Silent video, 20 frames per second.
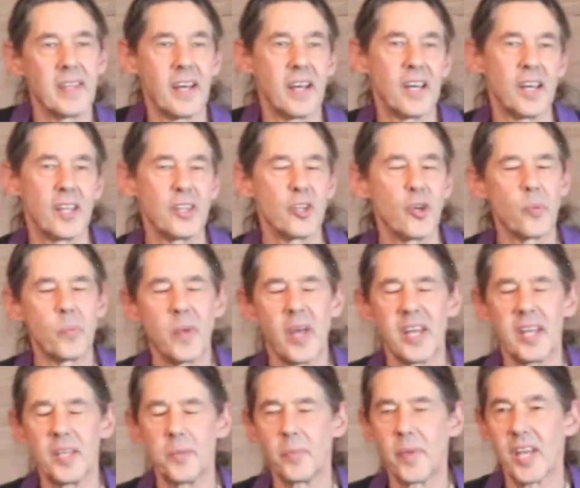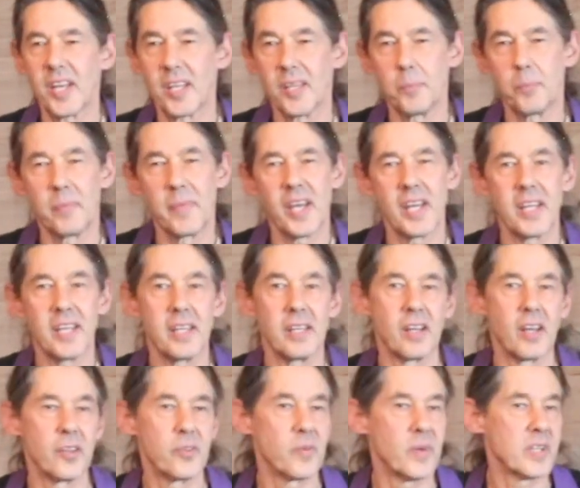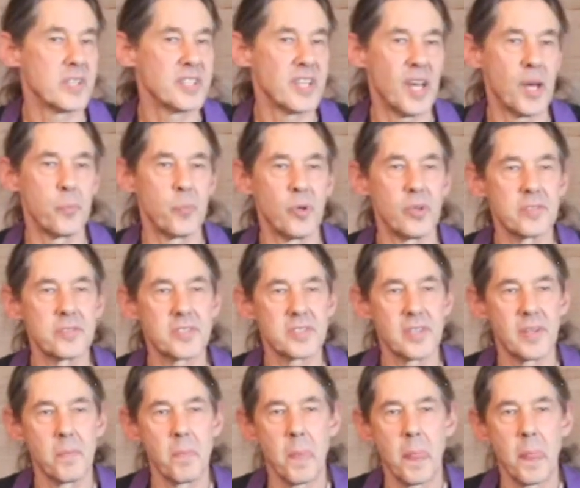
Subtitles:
There are many, many, many other examples.